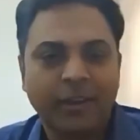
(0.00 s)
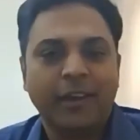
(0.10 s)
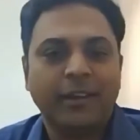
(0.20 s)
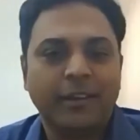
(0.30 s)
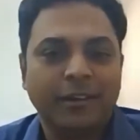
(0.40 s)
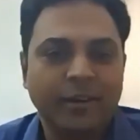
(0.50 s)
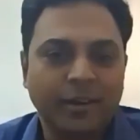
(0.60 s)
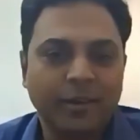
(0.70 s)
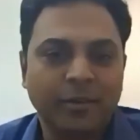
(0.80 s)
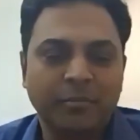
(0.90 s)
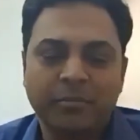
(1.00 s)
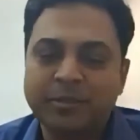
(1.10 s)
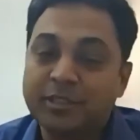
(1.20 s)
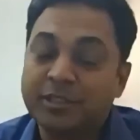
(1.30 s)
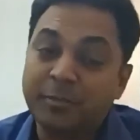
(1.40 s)
and
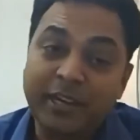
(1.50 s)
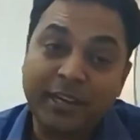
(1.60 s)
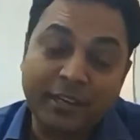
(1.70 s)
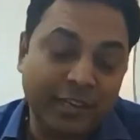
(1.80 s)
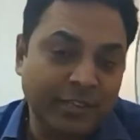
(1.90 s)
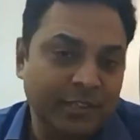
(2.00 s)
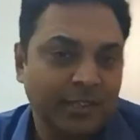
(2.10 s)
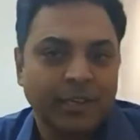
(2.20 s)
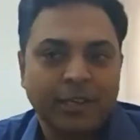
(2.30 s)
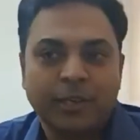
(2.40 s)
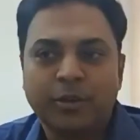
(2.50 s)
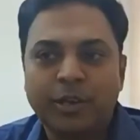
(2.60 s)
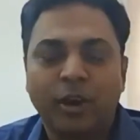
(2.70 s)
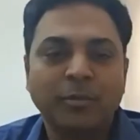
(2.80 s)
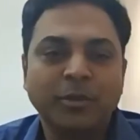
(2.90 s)
just remain
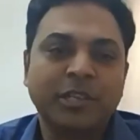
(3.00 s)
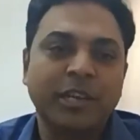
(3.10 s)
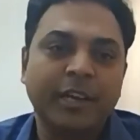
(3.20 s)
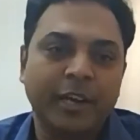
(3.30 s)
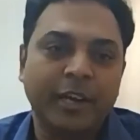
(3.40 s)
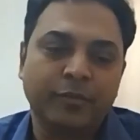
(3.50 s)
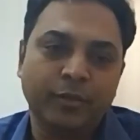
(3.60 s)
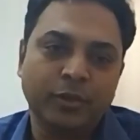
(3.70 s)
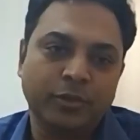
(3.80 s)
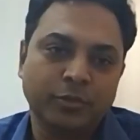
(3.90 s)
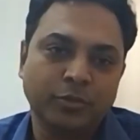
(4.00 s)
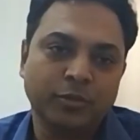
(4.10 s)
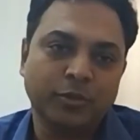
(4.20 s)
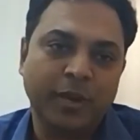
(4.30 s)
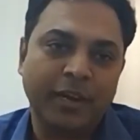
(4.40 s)
enormously grateful
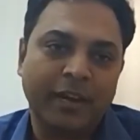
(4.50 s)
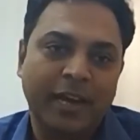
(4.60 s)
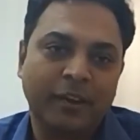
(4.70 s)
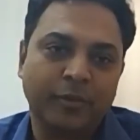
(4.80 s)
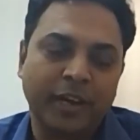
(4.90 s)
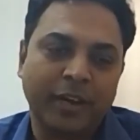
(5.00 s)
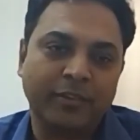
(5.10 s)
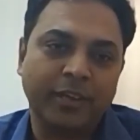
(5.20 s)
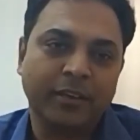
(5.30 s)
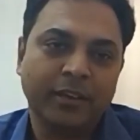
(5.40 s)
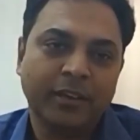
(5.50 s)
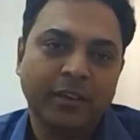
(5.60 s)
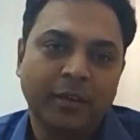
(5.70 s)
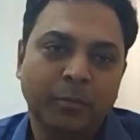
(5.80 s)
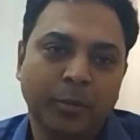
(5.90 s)
to my dad for having
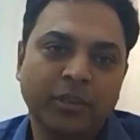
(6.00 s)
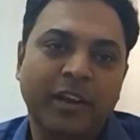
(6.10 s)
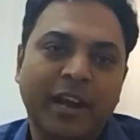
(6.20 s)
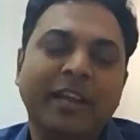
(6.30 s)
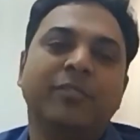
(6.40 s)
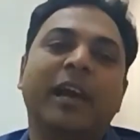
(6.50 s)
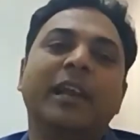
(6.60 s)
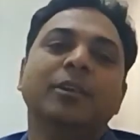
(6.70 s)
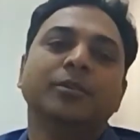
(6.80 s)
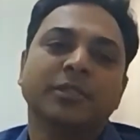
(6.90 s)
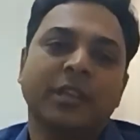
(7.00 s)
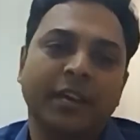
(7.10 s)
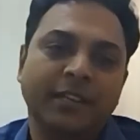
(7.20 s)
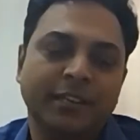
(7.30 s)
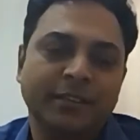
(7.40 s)
put the right values. And
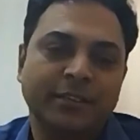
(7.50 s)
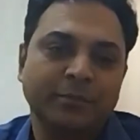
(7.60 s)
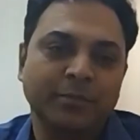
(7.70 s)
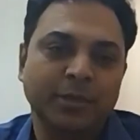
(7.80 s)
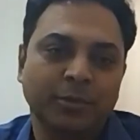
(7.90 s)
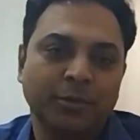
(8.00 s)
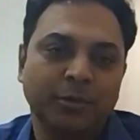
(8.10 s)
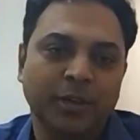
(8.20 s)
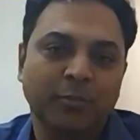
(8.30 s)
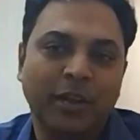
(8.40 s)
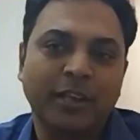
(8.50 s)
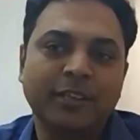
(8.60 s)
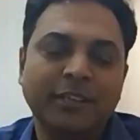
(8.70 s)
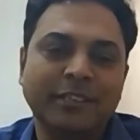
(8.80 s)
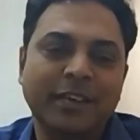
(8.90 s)
I think, one of
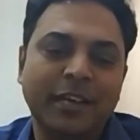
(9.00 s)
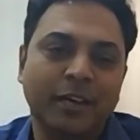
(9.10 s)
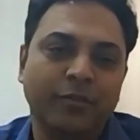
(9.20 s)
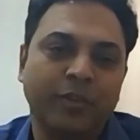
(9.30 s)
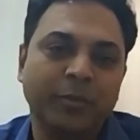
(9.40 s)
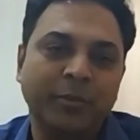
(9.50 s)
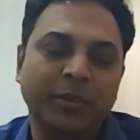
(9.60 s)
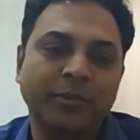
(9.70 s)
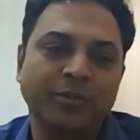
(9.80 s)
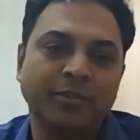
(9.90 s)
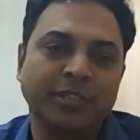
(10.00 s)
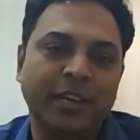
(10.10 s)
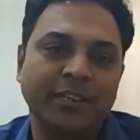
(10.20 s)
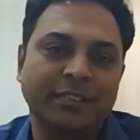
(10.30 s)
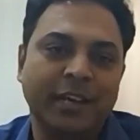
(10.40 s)
the things I learned from him, he used to
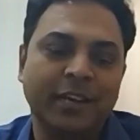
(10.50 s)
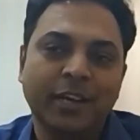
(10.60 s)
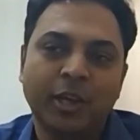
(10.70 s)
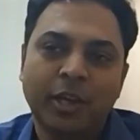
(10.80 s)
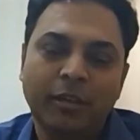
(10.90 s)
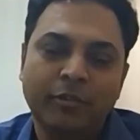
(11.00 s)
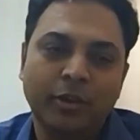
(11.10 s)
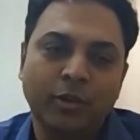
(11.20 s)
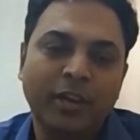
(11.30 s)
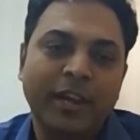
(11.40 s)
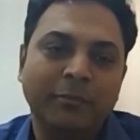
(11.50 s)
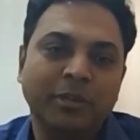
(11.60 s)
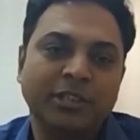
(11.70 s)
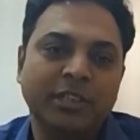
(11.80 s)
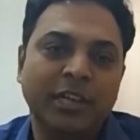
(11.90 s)
say, is that if your only
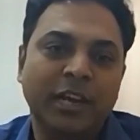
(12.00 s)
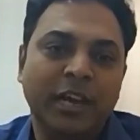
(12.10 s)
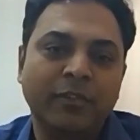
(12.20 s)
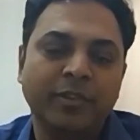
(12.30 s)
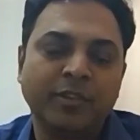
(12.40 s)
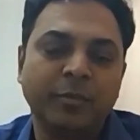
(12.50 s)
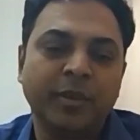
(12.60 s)
ambition in life is to